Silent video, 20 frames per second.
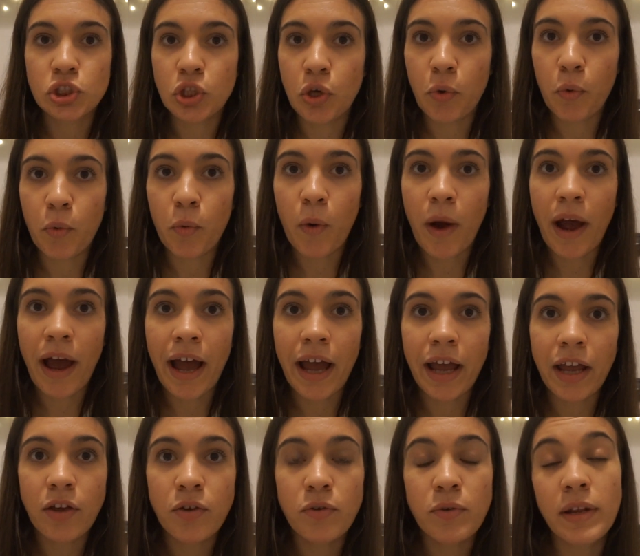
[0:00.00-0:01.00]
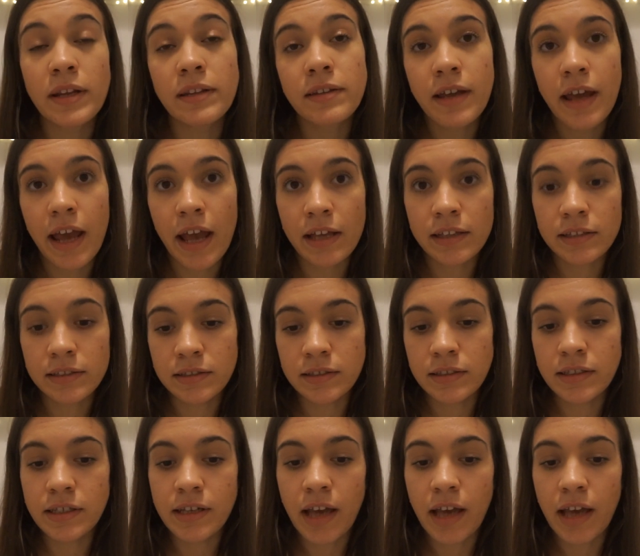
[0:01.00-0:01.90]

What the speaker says: So I couldn't get the